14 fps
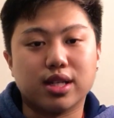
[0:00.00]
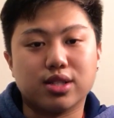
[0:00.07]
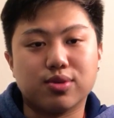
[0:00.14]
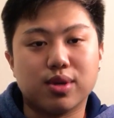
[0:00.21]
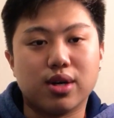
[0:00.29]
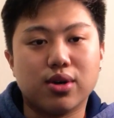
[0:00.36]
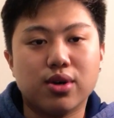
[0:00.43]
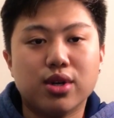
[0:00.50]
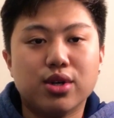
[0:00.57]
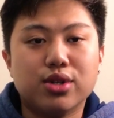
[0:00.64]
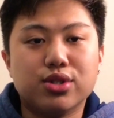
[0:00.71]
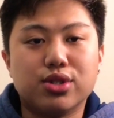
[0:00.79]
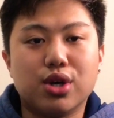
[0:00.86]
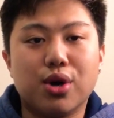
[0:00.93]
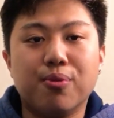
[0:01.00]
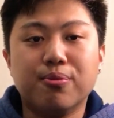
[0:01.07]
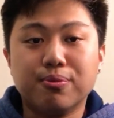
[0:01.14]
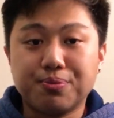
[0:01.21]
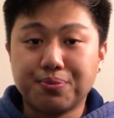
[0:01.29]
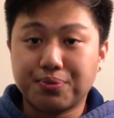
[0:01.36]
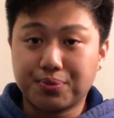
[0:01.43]
as well. So
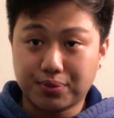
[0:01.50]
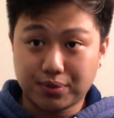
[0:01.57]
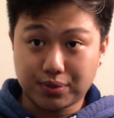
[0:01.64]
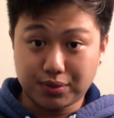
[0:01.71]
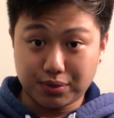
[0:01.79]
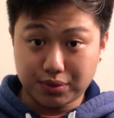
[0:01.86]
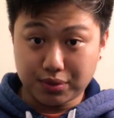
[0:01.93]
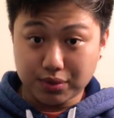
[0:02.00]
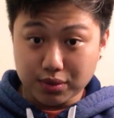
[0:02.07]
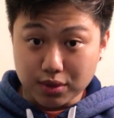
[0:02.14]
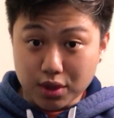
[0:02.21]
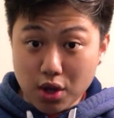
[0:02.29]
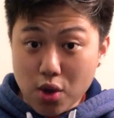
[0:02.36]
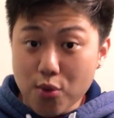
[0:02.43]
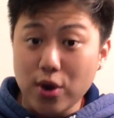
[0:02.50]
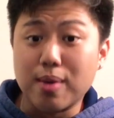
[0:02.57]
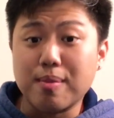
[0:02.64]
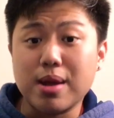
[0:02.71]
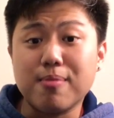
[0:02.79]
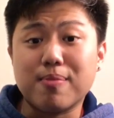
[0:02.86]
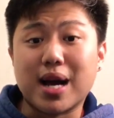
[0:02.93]
what I
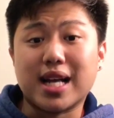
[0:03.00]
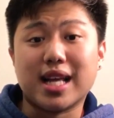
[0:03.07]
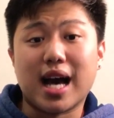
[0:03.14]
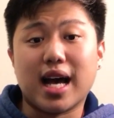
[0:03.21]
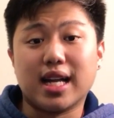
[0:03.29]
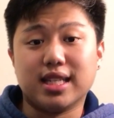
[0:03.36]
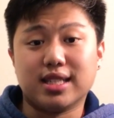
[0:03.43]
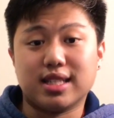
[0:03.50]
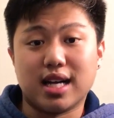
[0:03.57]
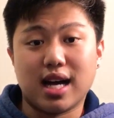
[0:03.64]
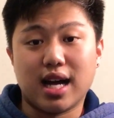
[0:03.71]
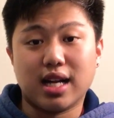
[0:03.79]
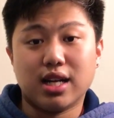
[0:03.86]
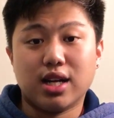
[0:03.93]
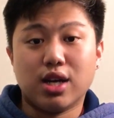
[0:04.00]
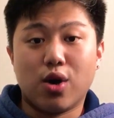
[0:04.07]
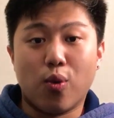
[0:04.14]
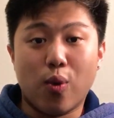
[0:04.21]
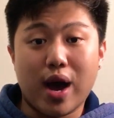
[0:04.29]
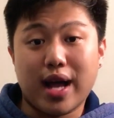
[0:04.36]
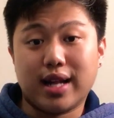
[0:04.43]
mean by that is that
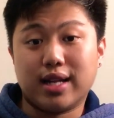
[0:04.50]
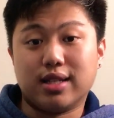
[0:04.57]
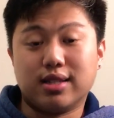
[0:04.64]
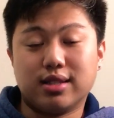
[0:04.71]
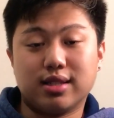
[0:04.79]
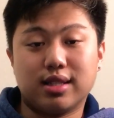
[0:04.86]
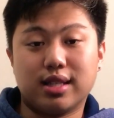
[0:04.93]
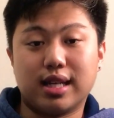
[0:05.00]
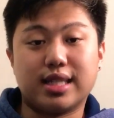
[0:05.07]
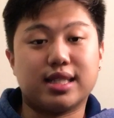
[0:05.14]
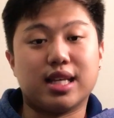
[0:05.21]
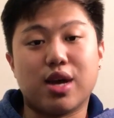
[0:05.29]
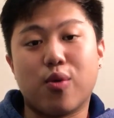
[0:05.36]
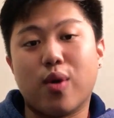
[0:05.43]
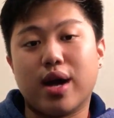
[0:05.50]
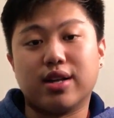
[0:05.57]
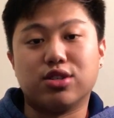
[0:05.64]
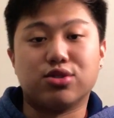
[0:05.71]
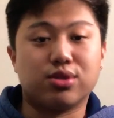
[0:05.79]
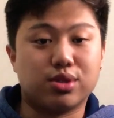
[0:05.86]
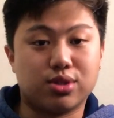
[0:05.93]
when, let's say, when
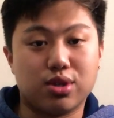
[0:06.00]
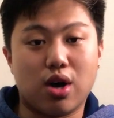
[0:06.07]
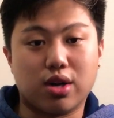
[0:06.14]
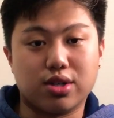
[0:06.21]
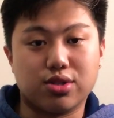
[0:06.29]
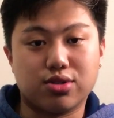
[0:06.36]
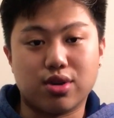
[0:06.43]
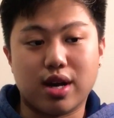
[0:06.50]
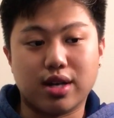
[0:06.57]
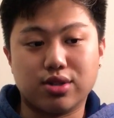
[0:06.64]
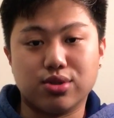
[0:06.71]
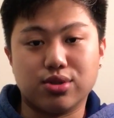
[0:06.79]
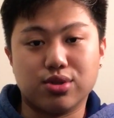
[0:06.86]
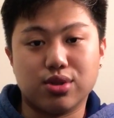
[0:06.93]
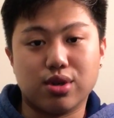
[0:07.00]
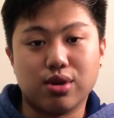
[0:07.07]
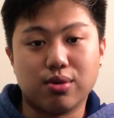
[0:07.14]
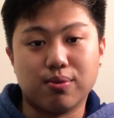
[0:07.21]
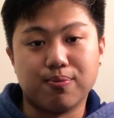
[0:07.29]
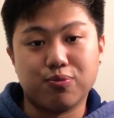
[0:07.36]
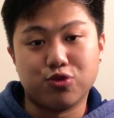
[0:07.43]
the stock is trying to
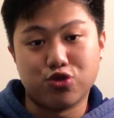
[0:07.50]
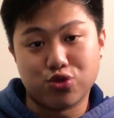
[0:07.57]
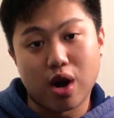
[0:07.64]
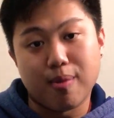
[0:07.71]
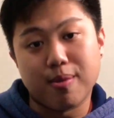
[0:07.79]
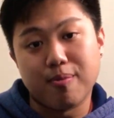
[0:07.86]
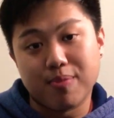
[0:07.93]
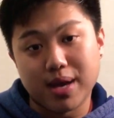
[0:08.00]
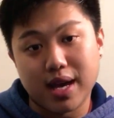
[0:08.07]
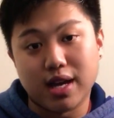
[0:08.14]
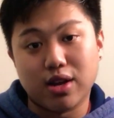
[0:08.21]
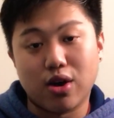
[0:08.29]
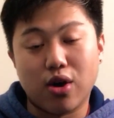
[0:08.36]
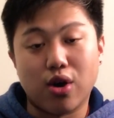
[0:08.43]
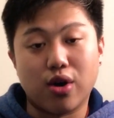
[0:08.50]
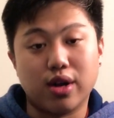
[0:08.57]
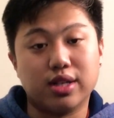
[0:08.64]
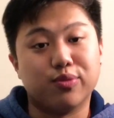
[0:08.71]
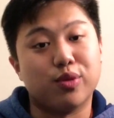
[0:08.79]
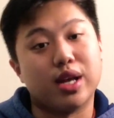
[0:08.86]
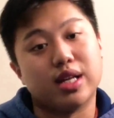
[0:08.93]
drop a bit, or
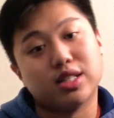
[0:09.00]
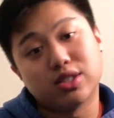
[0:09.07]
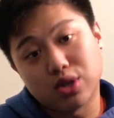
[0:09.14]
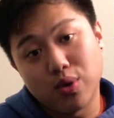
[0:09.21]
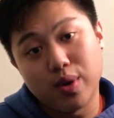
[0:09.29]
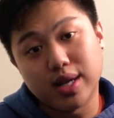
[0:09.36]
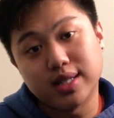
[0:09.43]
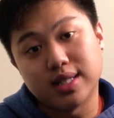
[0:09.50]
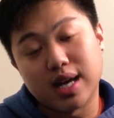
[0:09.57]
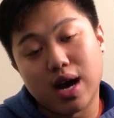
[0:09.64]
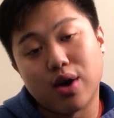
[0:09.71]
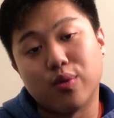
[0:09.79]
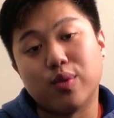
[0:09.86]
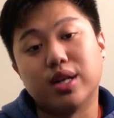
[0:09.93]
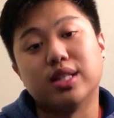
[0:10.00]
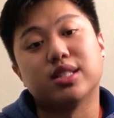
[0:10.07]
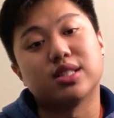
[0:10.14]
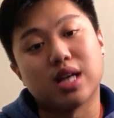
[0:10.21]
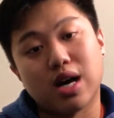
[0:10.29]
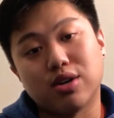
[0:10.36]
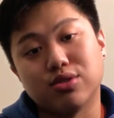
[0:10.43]
when it's going down, when it's
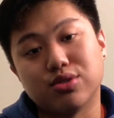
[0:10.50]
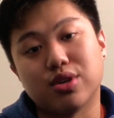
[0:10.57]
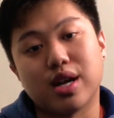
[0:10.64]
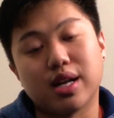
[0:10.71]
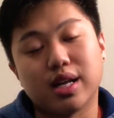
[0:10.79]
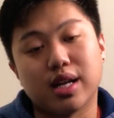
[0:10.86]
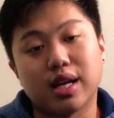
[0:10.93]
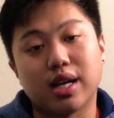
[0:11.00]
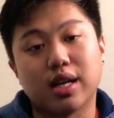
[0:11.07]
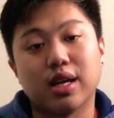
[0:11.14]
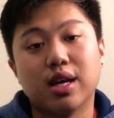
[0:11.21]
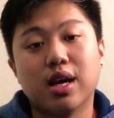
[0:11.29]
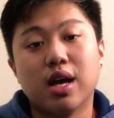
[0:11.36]
downtrending,